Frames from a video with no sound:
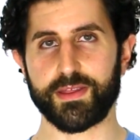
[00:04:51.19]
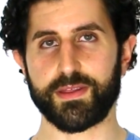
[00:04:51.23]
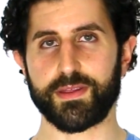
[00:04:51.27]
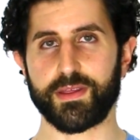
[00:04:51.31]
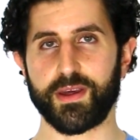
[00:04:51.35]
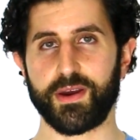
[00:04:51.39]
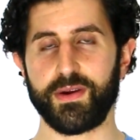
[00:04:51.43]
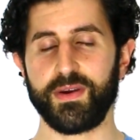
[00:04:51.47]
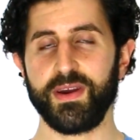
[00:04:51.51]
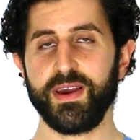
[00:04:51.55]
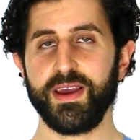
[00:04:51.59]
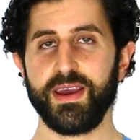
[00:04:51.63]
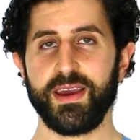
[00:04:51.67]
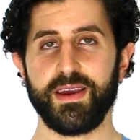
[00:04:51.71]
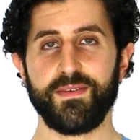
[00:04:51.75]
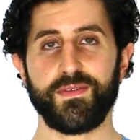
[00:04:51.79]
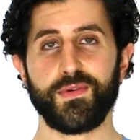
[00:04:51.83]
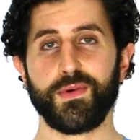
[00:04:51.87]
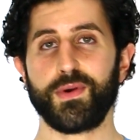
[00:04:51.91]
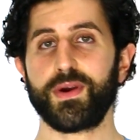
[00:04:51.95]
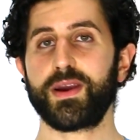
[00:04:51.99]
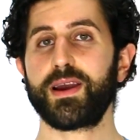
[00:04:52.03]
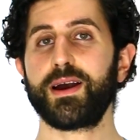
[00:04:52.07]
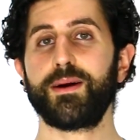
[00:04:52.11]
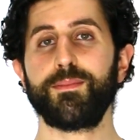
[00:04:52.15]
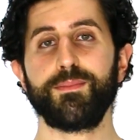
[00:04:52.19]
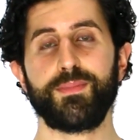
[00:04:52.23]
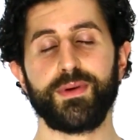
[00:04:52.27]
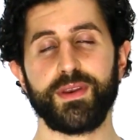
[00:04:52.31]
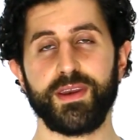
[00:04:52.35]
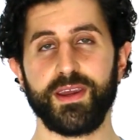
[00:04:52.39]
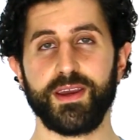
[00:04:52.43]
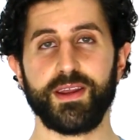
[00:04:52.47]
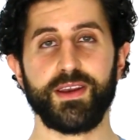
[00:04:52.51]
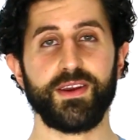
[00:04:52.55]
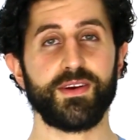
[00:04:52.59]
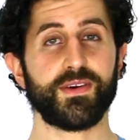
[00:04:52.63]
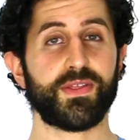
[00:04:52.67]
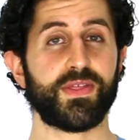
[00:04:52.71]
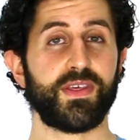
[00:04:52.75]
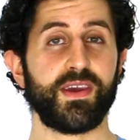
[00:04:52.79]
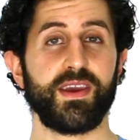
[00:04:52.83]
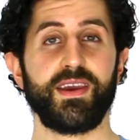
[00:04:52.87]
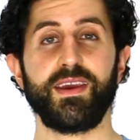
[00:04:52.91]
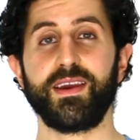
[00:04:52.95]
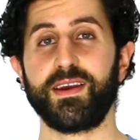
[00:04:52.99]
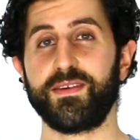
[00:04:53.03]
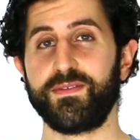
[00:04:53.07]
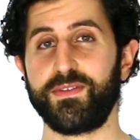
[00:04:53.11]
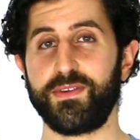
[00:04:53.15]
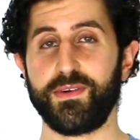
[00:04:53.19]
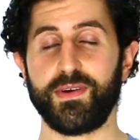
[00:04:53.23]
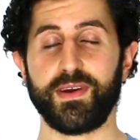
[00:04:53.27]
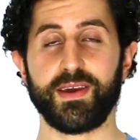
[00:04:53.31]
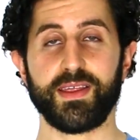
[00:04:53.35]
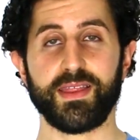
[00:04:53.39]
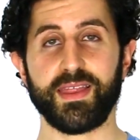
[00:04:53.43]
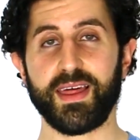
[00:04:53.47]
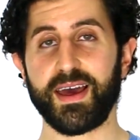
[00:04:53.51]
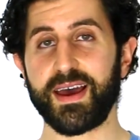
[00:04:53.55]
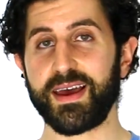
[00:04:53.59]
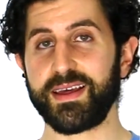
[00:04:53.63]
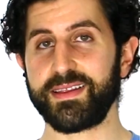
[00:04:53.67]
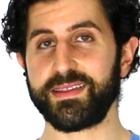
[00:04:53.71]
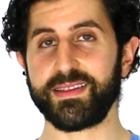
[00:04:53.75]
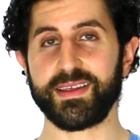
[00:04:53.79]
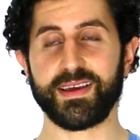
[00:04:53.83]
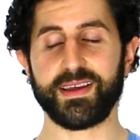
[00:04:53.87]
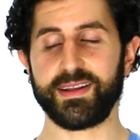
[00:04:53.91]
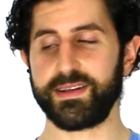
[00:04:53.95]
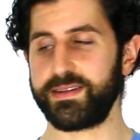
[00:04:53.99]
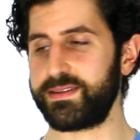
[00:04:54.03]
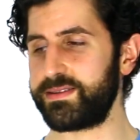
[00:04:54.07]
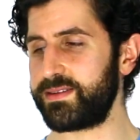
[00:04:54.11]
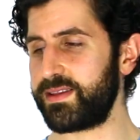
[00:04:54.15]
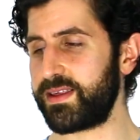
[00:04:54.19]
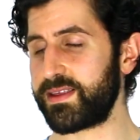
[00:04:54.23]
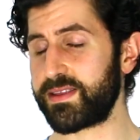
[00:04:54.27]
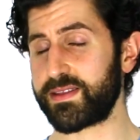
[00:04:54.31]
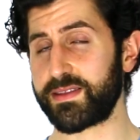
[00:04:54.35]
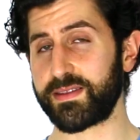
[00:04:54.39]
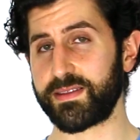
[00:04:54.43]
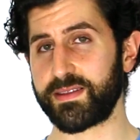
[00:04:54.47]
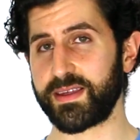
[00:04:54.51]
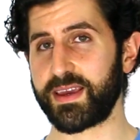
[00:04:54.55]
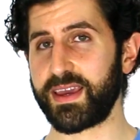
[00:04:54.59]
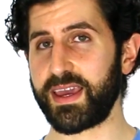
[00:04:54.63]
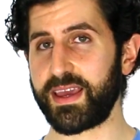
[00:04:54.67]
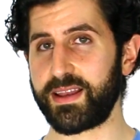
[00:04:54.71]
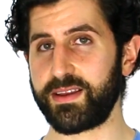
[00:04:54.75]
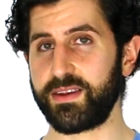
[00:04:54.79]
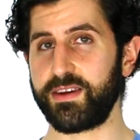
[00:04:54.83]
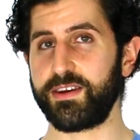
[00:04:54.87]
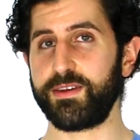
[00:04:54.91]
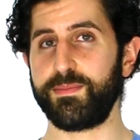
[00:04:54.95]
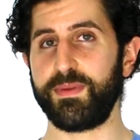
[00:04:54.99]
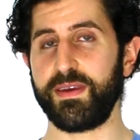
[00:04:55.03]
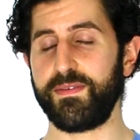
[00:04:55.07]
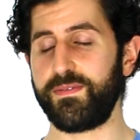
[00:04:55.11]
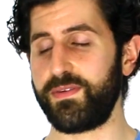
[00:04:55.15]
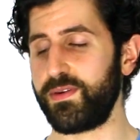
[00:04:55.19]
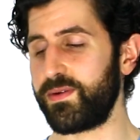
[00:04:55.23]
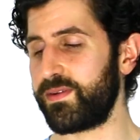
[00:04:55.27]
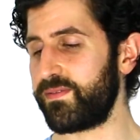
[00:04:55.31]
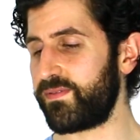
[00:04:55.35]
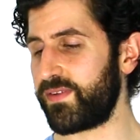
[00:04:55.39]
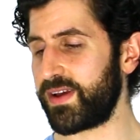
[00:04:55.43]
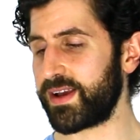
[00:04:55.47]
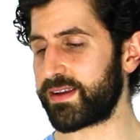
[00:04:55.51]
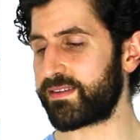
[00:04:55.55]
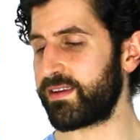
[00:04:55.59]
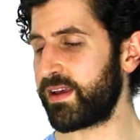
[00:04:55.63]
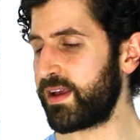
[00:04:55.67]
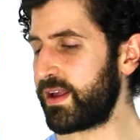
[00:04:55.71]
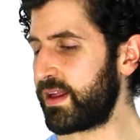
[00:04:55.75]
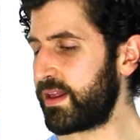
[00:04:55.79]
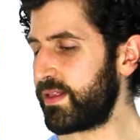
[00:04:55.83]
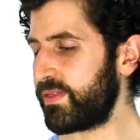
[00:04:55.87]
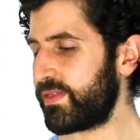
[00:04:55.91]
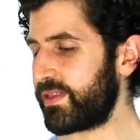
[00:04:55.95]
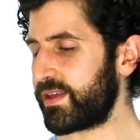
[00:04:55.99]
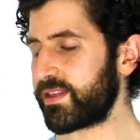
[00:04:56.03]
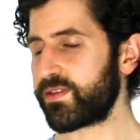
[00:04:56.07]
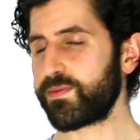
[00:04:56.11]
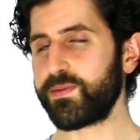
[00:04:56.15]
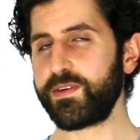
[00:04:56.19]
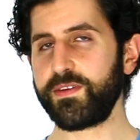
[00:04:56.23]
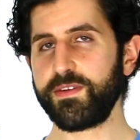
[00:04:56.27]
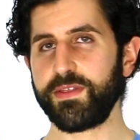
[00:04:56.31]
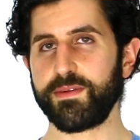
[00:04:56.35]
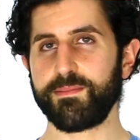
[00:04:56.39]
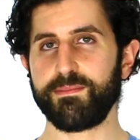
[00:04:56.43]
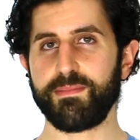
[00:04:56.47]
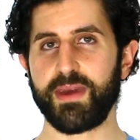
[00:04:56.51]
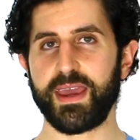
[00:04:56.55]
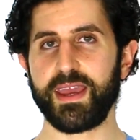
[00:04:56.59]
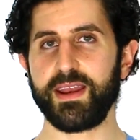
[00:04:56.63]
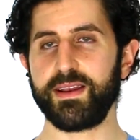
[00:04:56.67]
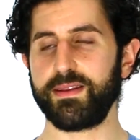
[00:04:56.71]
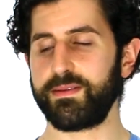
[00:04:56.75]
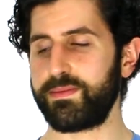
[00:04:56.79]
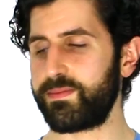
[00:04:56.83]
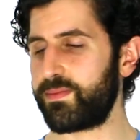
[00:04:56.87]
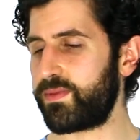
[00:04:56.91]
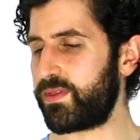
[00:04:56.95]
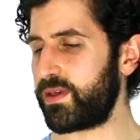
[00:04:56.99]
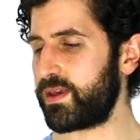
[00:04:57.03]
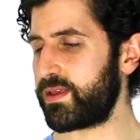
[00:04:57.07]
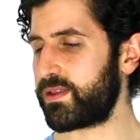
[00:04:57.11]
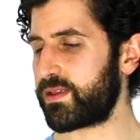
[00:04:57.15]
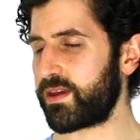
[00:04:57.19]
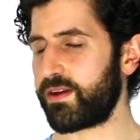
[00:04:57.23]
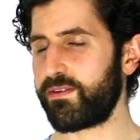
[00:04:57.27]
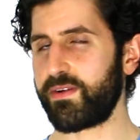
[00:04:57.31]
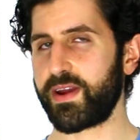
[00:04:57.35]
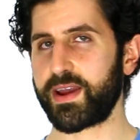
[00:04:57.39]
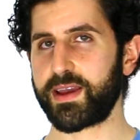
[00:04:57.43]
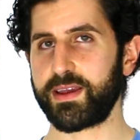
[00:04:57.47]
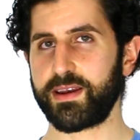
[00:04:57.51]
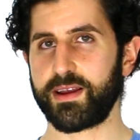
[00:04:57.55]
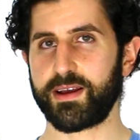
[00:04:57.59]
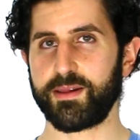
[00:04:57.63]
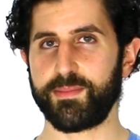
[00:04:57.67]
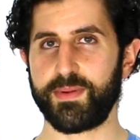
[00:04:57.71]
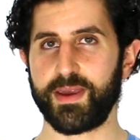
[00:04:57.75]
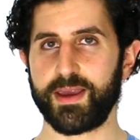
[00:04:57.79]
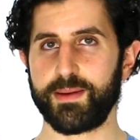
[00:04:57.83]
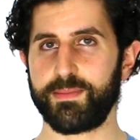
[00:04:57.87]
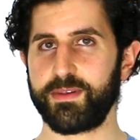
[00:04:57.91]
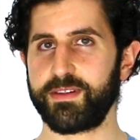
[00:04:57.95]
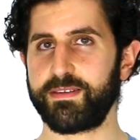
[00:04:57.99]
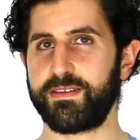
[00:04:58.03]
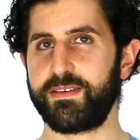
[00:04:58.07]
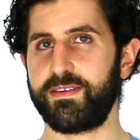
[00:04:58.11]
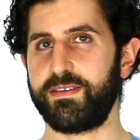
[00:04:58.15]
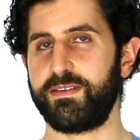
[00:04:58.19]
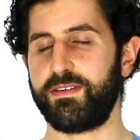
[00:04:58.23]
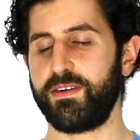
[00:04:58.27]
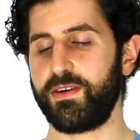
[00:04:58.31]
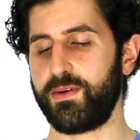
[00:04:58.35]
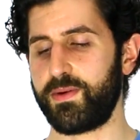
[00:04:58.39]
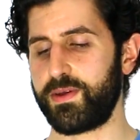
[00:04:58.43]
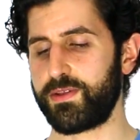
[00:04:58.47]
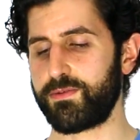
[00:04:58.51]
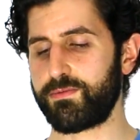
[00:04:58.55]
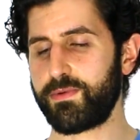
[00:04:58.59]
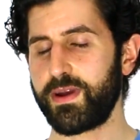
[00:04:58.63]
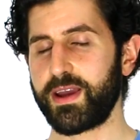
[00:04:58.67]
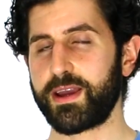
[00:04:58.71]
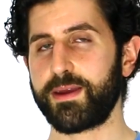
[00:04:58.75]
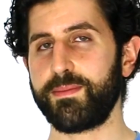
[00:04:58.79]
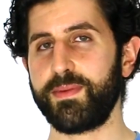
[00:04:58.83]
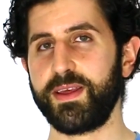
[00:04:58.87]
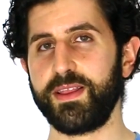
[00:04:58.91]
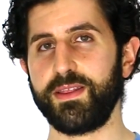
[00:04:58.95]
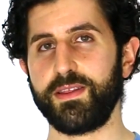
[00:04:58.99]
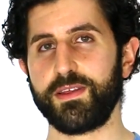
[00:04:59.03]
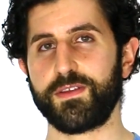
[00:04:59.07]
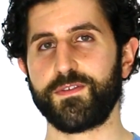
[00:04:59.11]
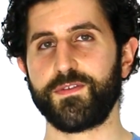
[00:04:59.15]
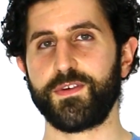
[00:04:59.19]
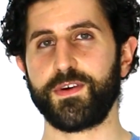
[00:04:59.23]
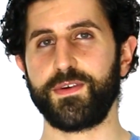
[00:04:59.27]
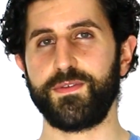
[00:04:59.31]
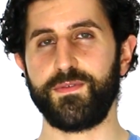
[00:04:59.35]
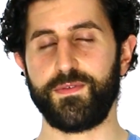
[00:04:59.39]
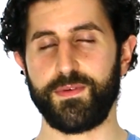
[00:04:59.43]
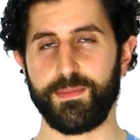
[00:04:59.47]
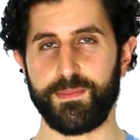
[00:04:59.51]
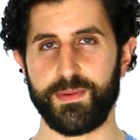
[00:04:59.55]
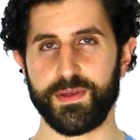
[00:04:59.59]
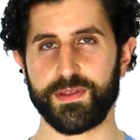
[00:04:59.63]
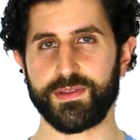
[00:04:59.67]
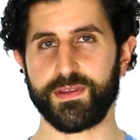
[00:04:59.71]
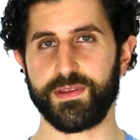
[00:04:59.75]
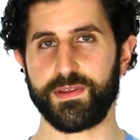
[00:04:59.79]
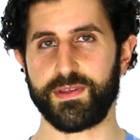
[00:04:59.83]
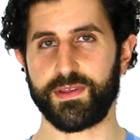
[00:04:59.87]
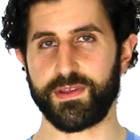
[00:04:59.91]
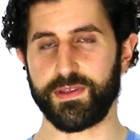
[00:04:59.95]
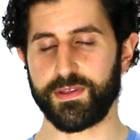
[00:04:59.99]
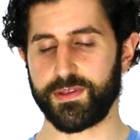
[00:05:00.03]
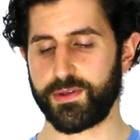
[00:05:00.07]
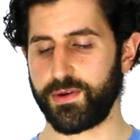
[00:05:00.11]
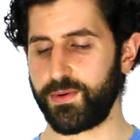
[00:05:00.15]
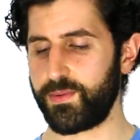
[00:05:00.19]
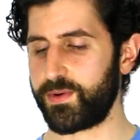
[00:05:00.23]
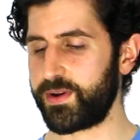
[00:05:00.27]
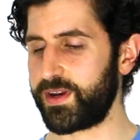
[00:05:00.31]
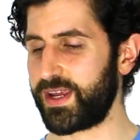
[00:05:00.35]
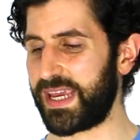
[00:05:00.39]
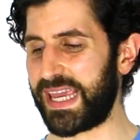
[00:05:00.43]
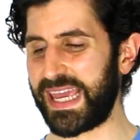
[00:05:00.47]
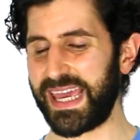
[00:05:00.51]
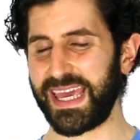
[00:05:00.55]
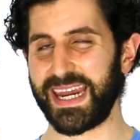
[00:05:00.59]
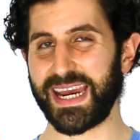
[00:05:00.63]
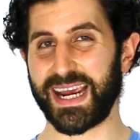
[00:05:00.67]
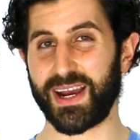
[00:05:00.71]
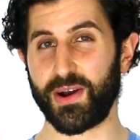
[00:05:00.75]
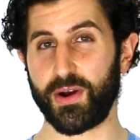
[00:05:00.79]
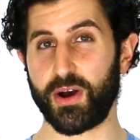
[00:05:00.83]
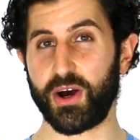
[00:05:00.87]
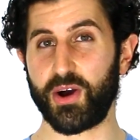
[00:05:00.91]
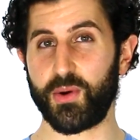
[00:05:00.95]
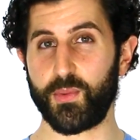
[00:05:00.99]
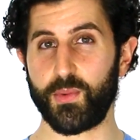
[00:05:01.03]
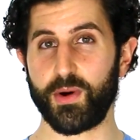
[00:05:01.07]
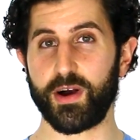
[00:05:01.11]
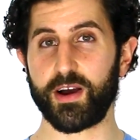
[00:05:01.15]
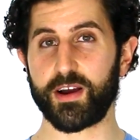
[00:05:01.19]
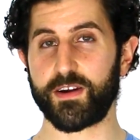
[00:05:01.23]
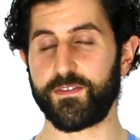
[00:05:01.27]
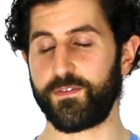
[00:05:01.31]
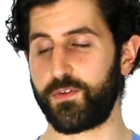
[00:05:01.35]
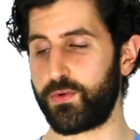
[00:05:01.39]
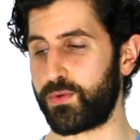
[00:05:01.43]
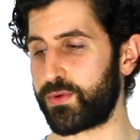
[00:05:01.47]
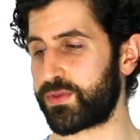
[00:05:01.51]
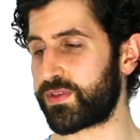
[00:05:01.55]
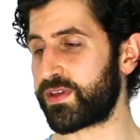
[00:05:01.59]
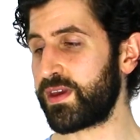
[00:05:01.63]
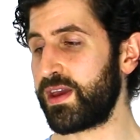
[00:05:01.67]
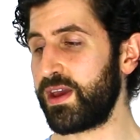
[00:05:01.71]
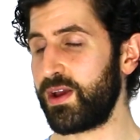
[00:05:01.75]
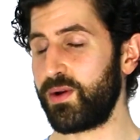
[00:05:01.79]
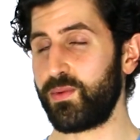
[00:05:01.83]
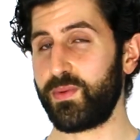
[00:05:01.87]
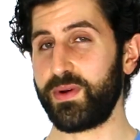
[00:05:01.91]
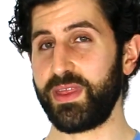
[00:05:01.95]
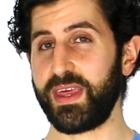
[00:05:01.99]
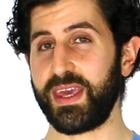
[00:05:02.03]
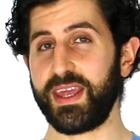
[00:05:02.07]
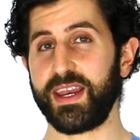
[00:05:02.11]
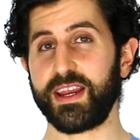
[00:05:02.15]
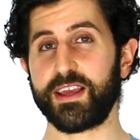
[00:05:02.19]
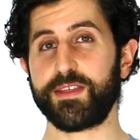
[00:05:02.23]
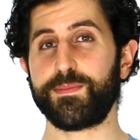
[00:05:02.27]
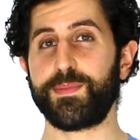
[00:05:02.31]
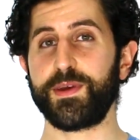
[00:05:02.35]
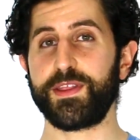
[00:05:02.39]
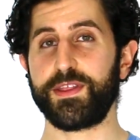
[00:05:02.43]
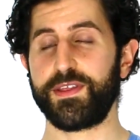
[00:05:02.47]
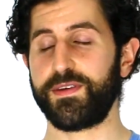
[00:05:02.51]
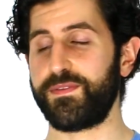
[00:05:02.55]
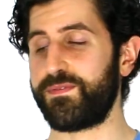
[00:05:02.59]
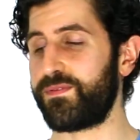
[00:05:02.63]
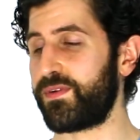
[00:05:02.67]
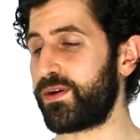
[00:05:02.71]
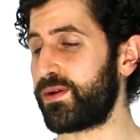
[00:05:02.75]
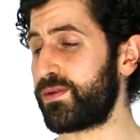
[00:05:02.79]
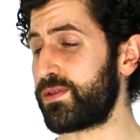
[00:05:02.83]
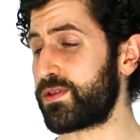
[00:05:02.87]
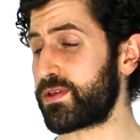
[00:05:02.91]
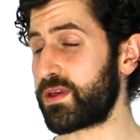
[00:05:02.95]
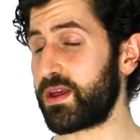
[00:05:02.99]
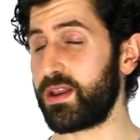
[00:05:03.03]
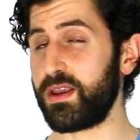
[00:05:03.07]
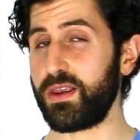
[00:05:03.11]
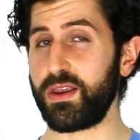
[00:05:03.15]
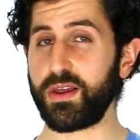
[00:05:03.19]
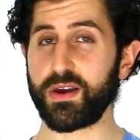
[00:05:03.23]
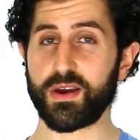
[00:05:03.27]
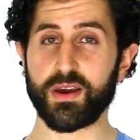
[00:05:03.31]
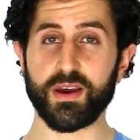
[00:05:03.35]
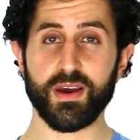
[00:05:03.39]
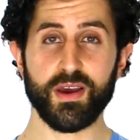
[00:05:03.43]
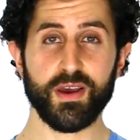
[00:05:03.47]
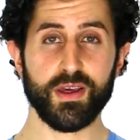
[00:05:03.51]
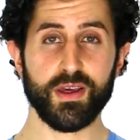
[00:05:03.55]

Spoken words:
So if you're a company and you're thinking of doing that, then this this again could be for you. In fact, that's one of the main things I reckon I'll be able to do, is recommend this phone for businesses who want to kit out a workforce with inexpensive phones that look